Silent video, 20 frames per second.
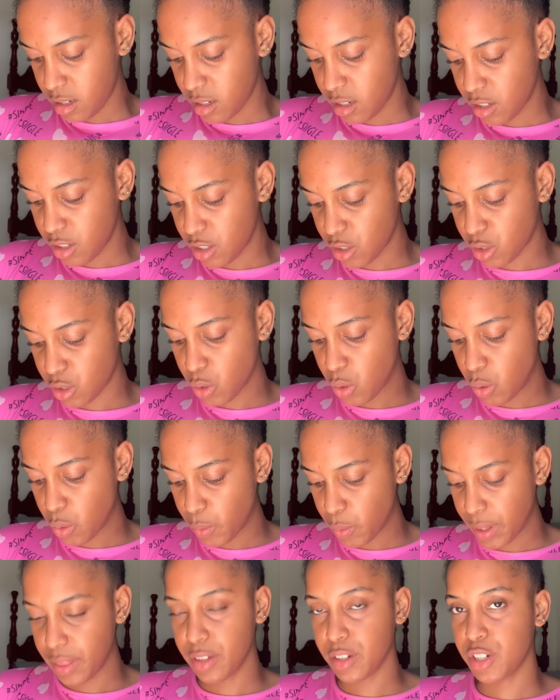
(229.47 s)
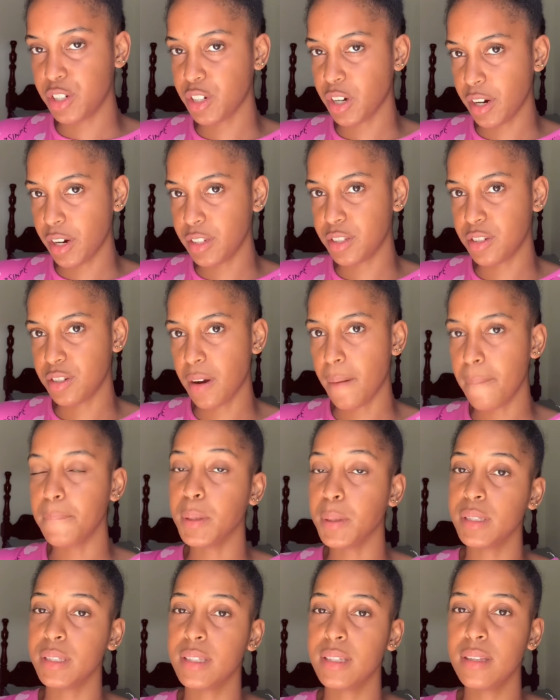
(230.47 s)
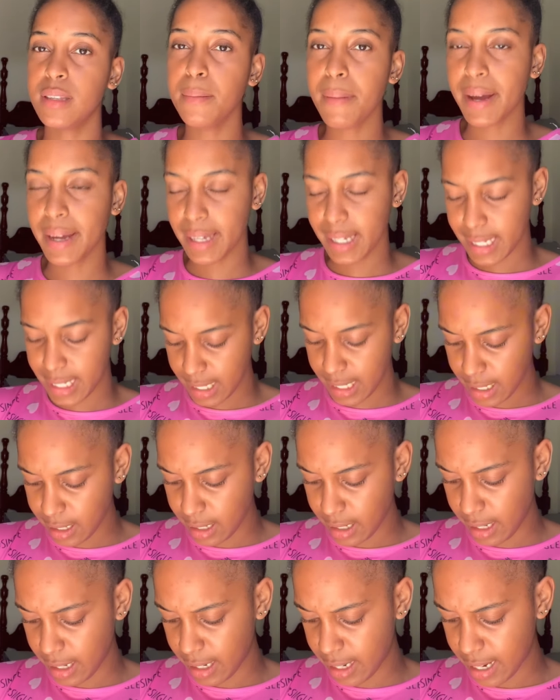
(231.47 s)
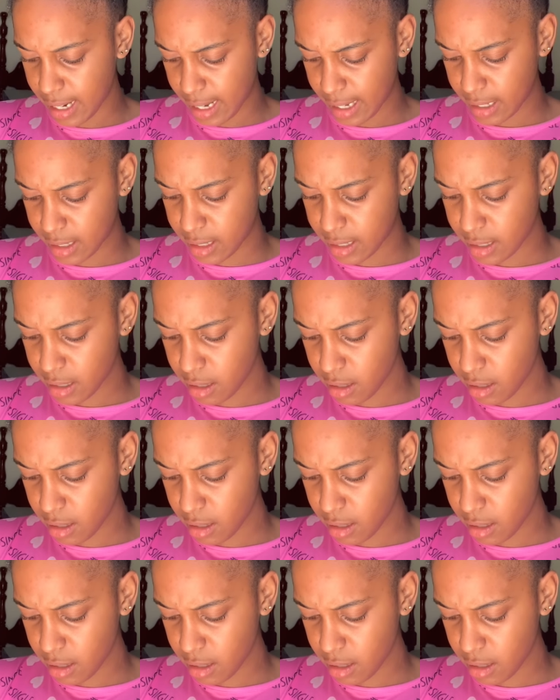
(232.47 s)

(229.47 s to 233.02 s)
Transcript: just go with the short strap. But the bag is indeed nice.